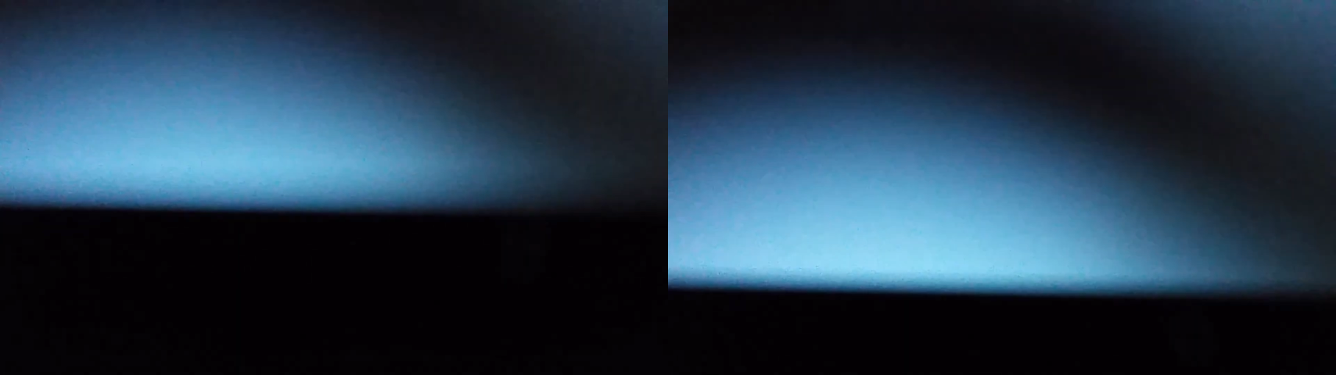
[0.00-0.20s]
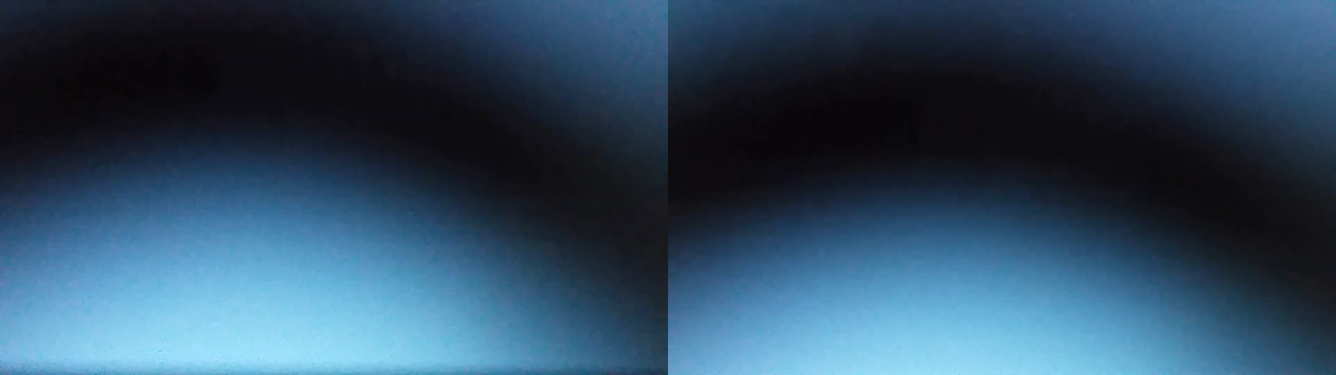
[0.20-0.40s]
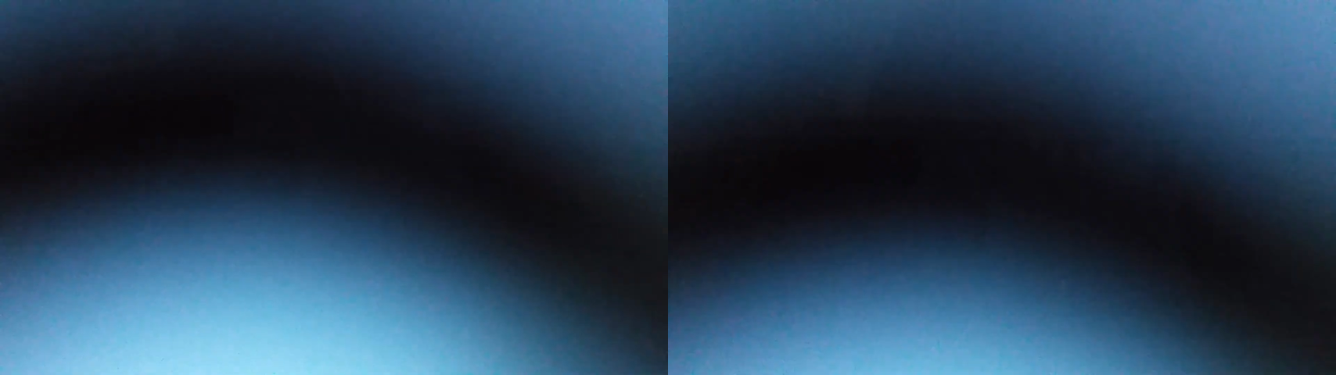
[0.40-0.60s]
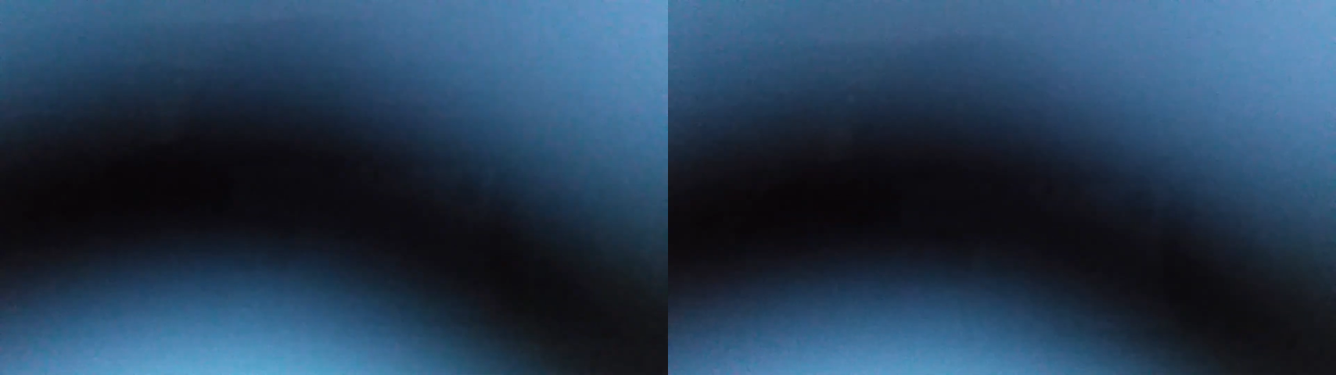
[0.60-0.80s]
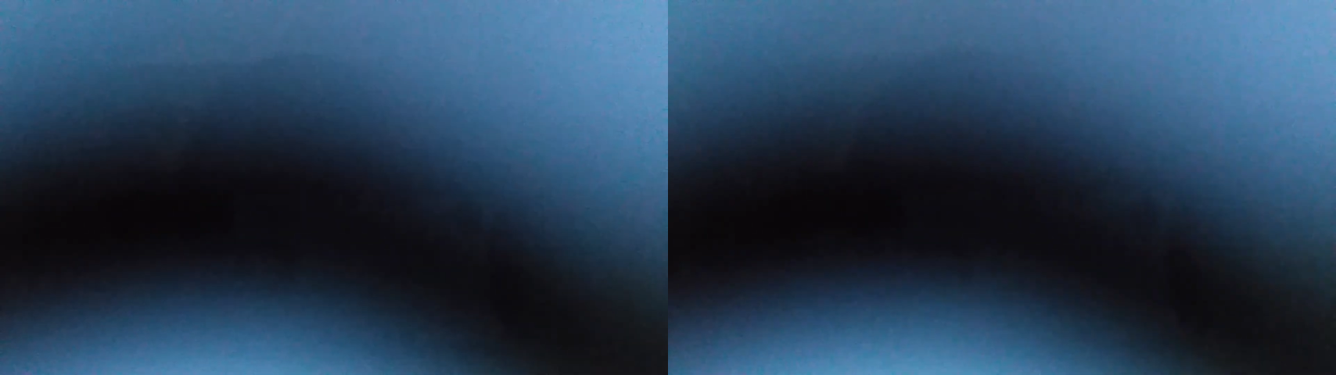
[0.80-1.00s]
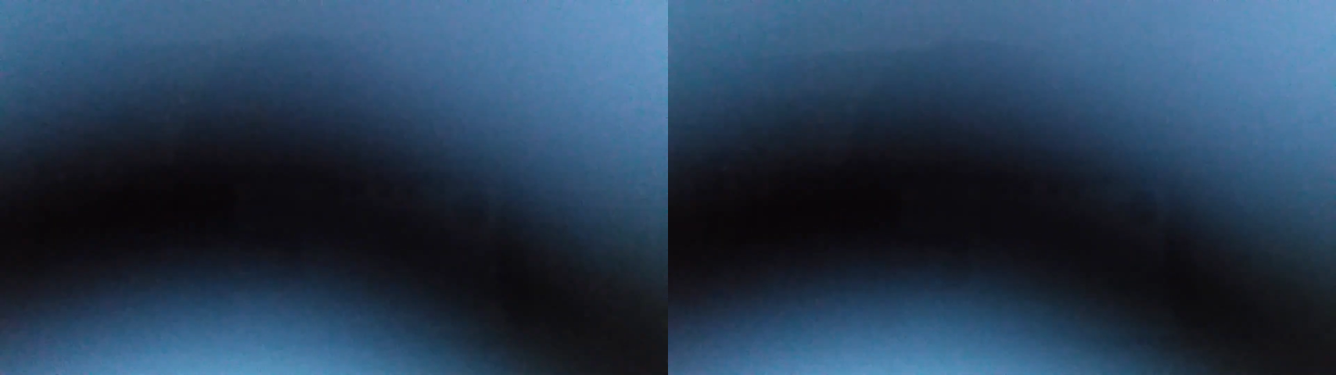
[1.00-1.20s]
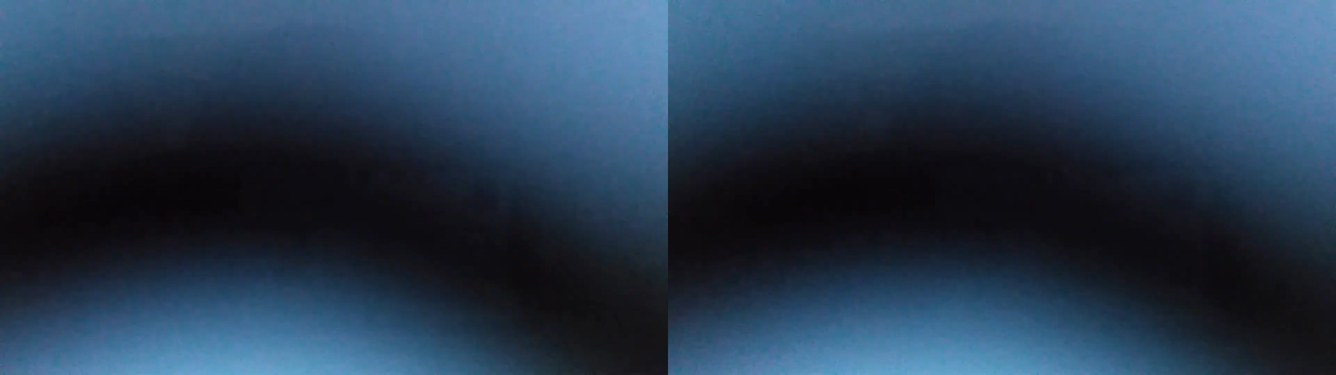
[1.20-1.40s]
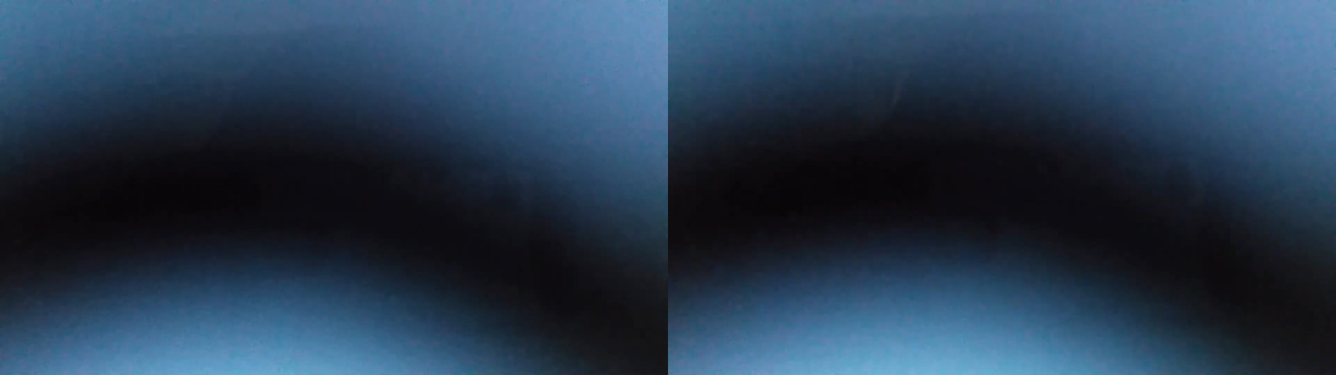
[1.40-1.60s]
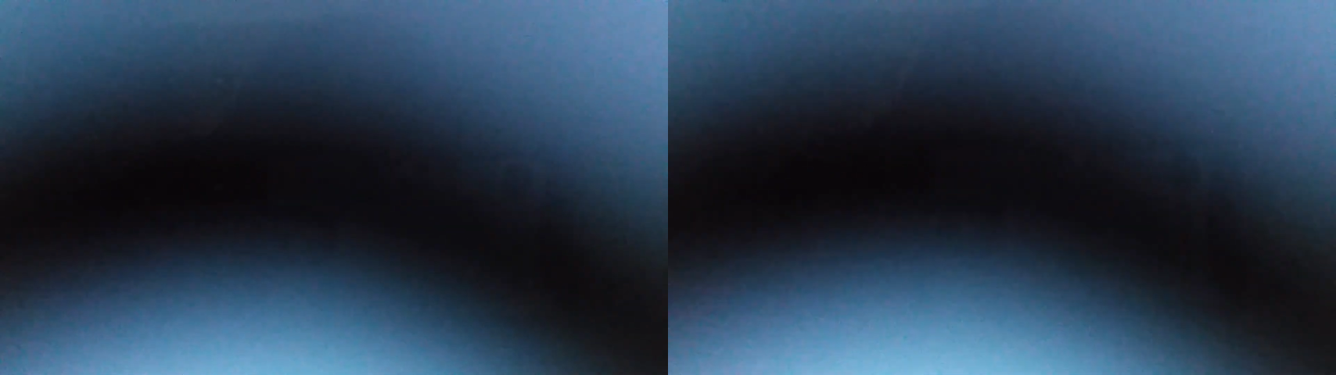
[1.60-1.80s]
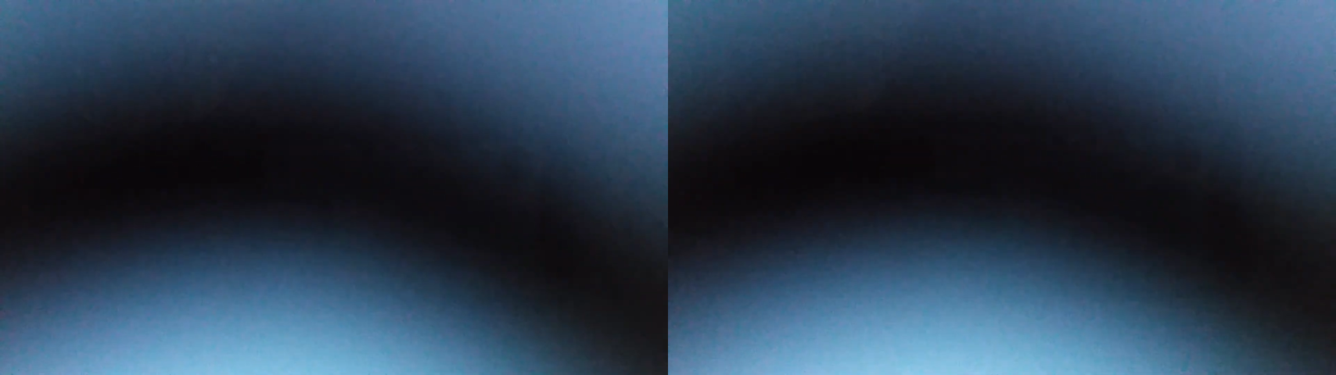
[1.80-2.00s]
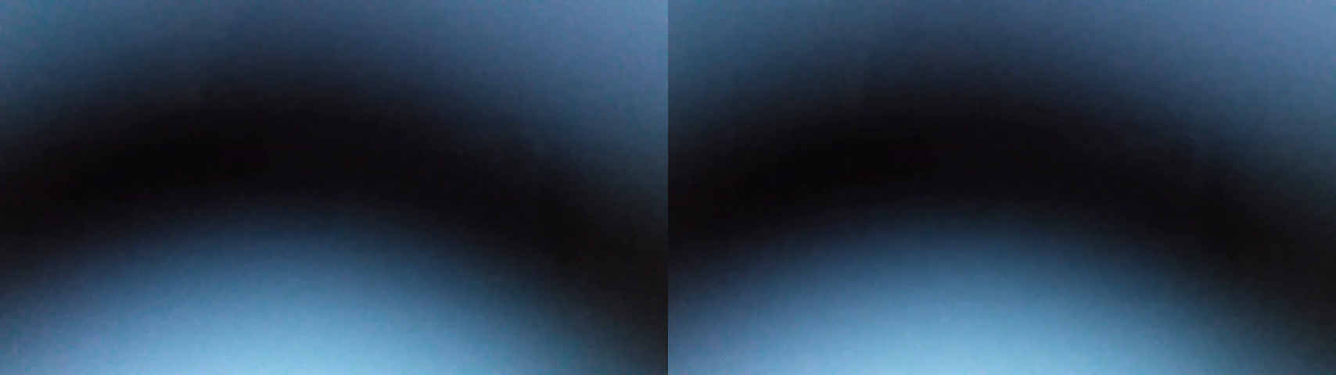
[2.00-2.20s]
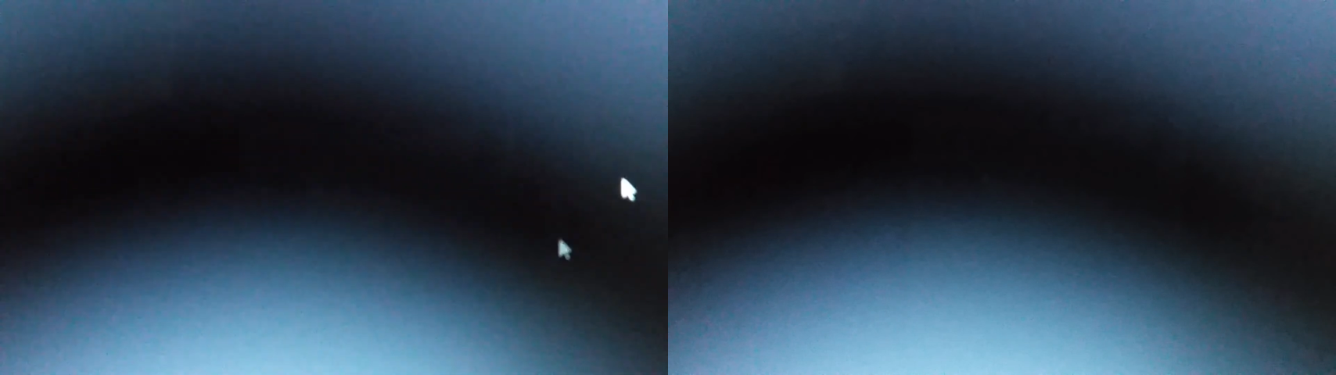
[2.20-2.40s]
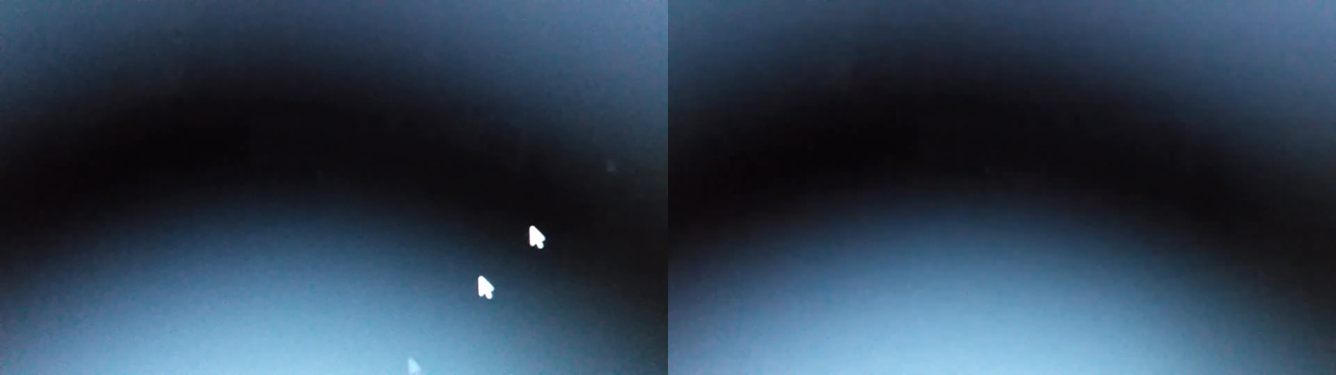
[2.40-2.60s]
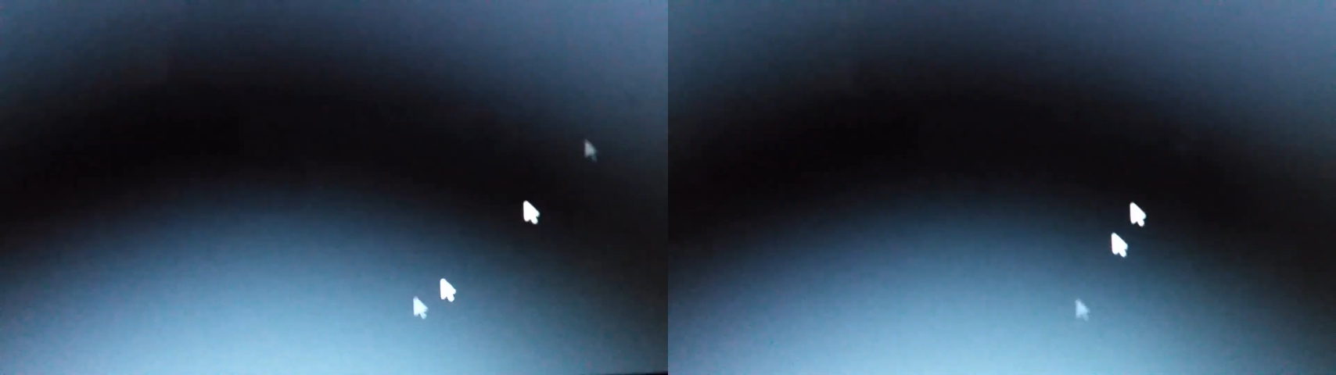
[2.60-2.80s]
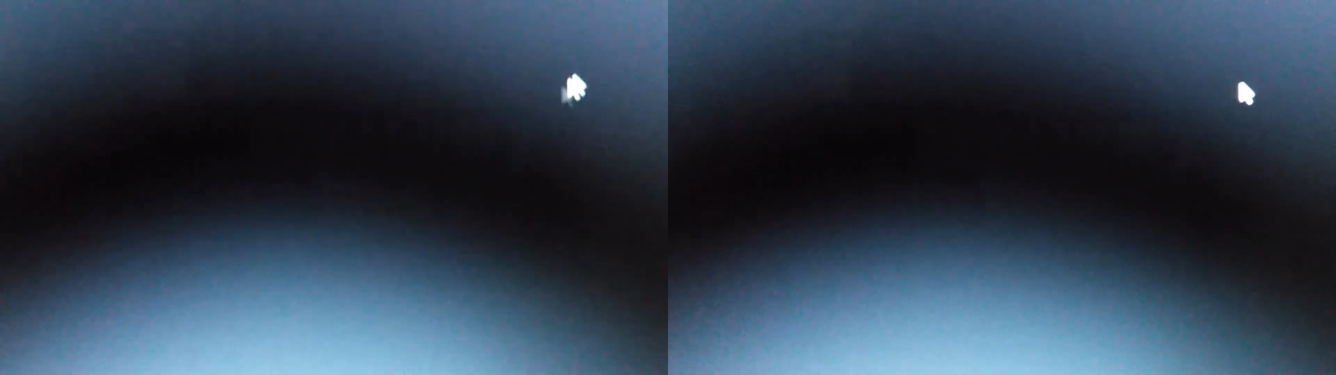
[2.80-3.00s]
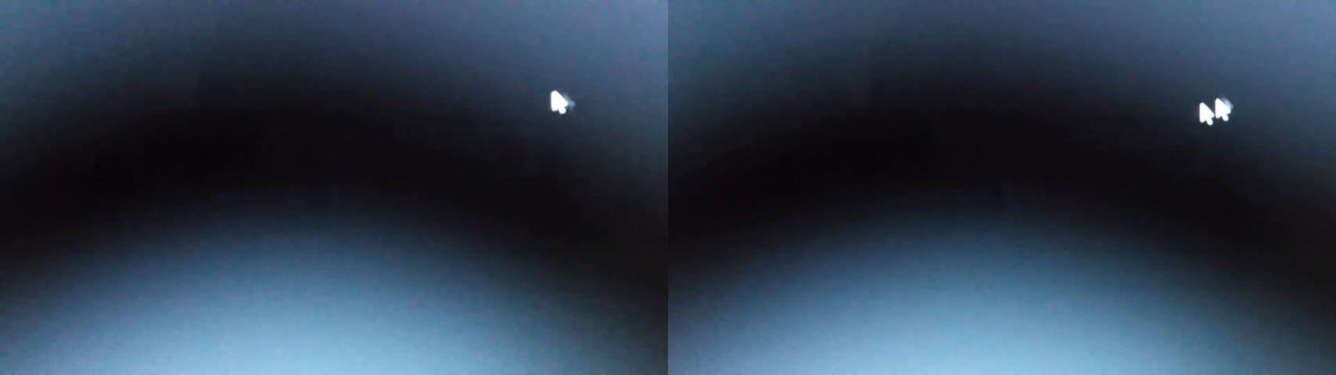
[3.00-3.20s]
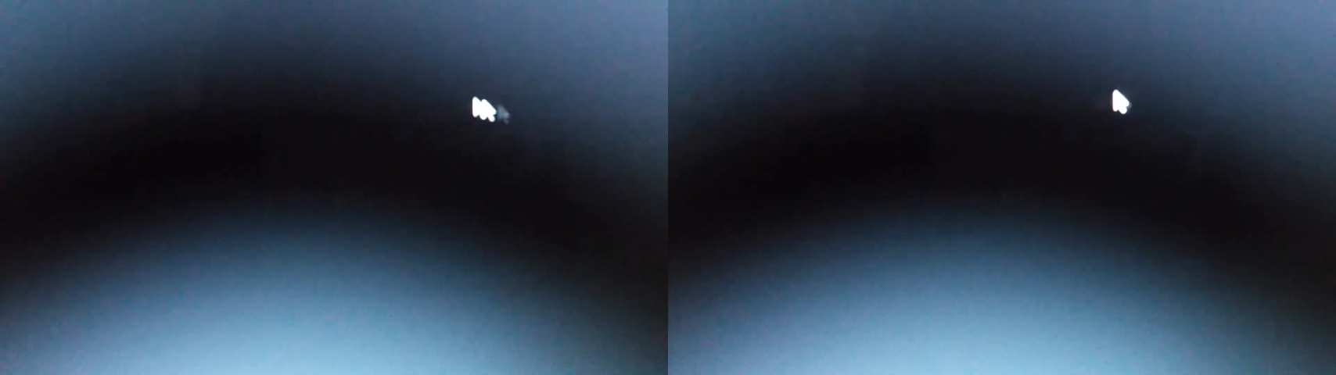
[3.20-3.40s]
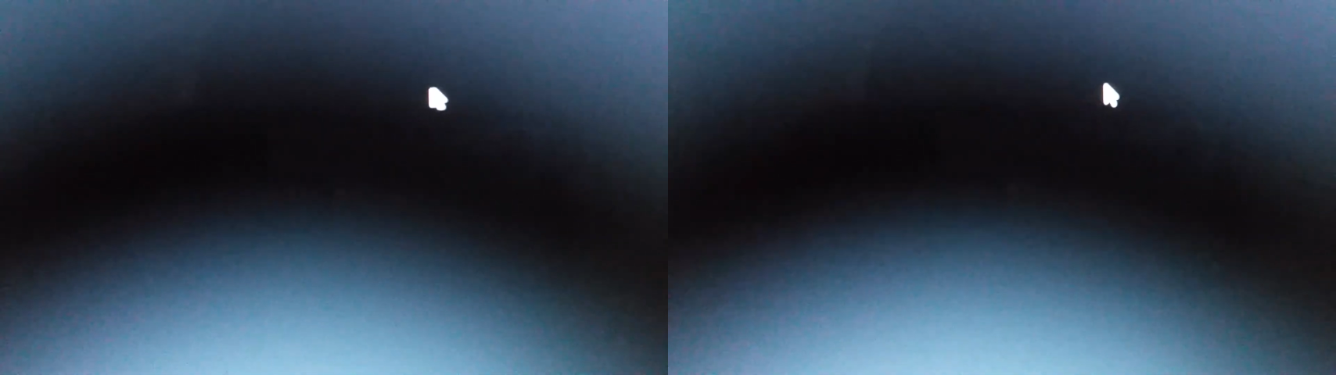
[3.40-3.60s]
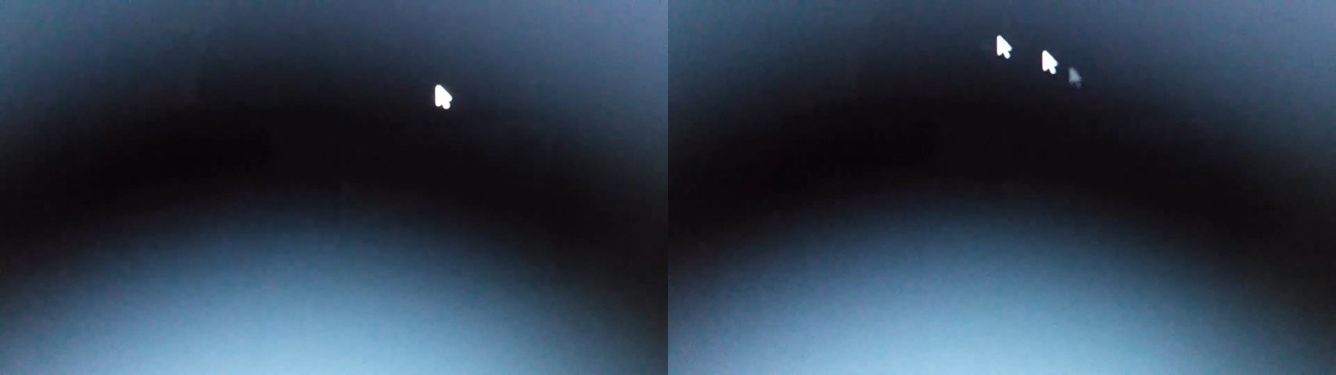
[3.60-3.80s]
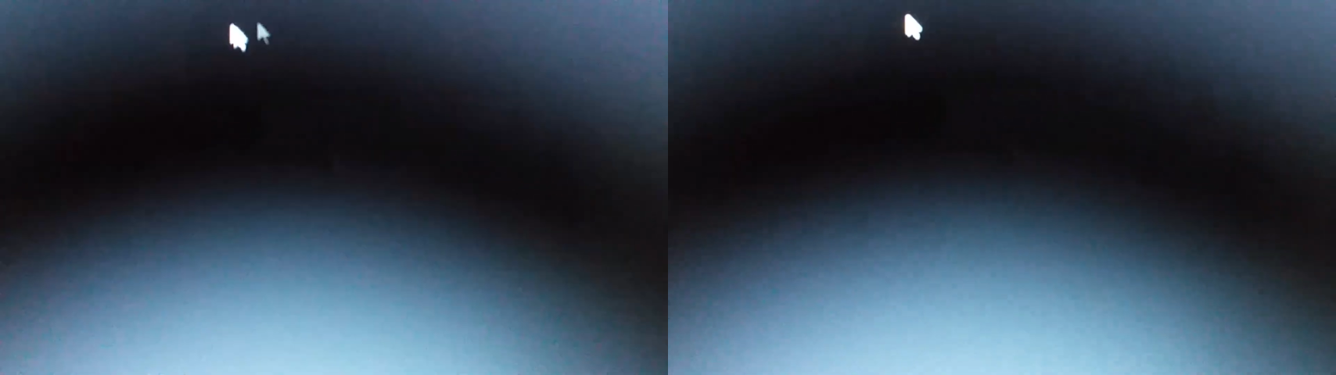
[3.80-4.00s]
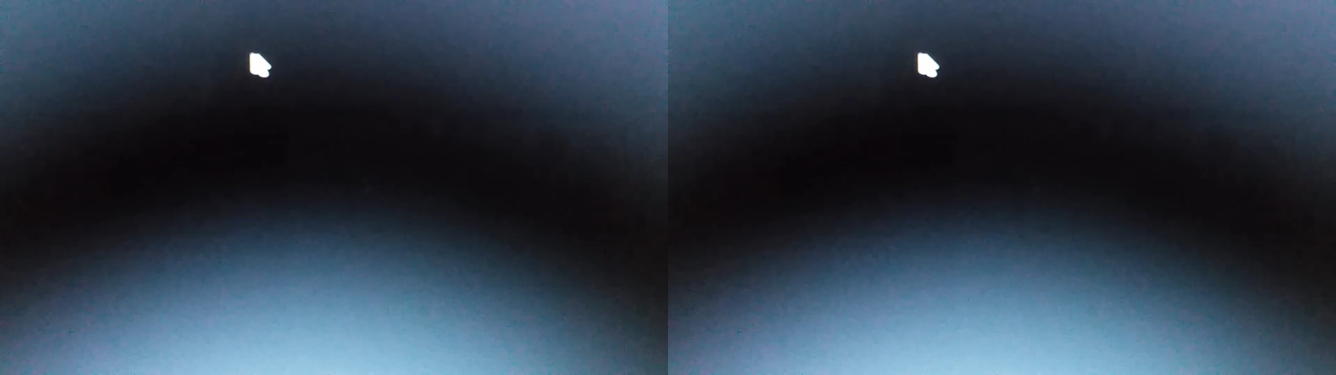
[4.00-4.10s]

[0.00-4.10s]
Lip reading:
(no speaker visible)